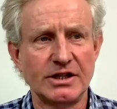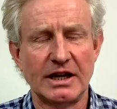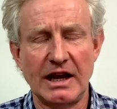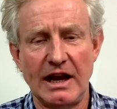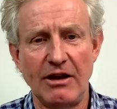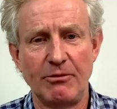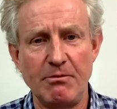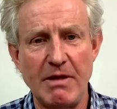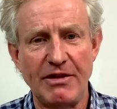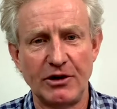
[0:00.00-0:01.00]
a cloud
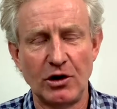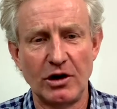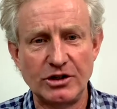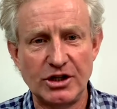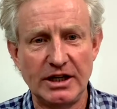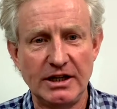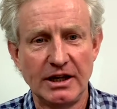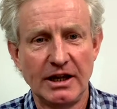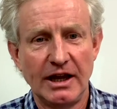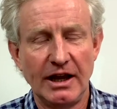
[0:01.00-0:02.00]
methodology
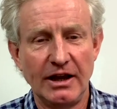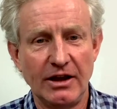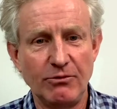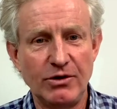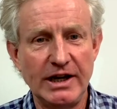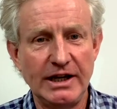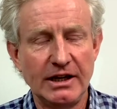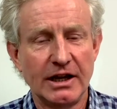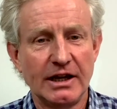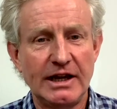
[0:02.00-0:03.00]
and really
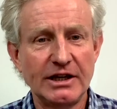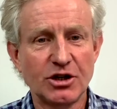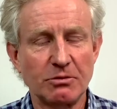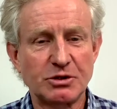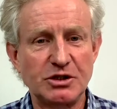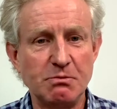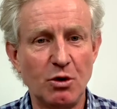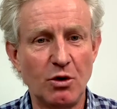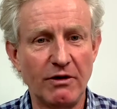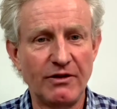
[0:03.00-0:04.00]
GitOps is
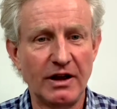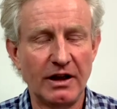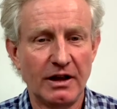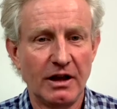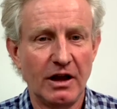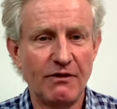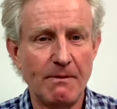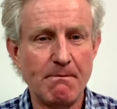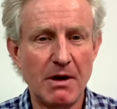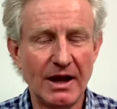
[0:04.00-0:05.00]
more of a
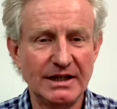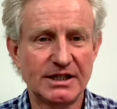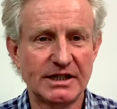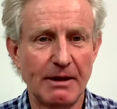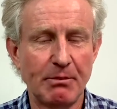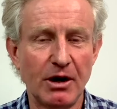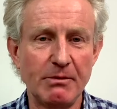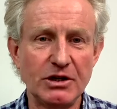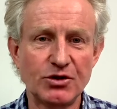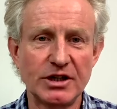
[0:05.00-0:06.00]
mindset. But I'm
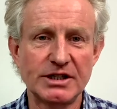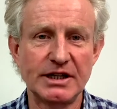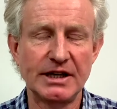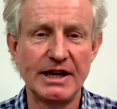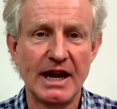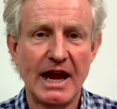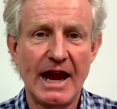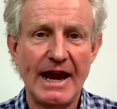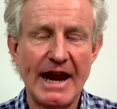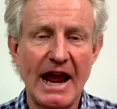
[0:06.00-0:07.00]
interested
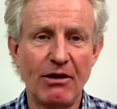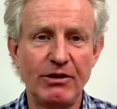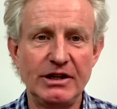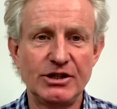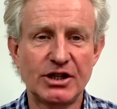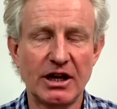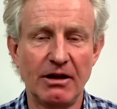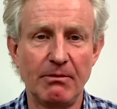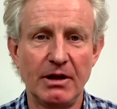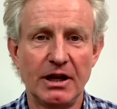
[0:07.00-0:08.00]
in how these
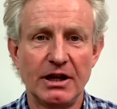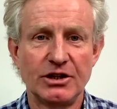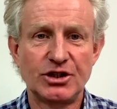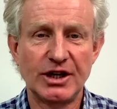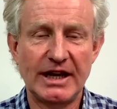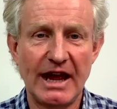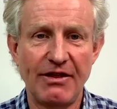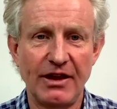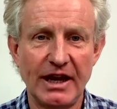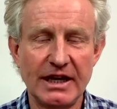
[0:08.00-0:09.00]
come
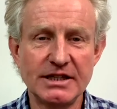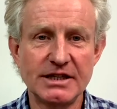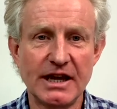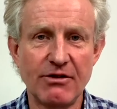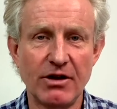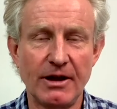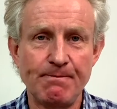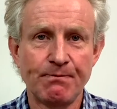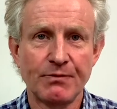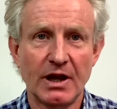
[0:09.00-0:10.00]
together. Is there a
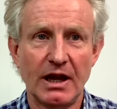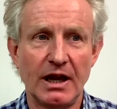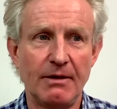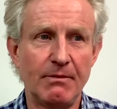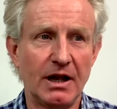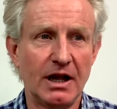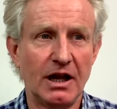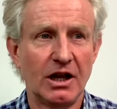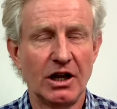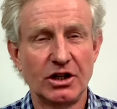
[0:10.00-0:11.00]

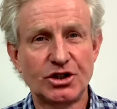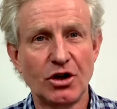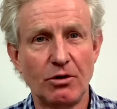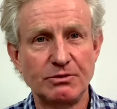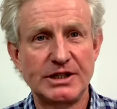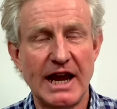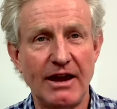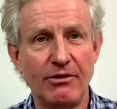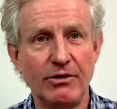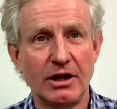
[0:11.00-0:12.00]

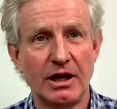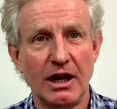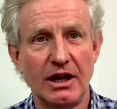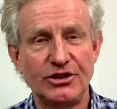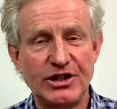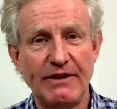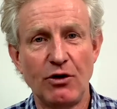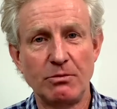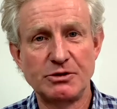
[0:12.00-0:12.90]
top-down DevOps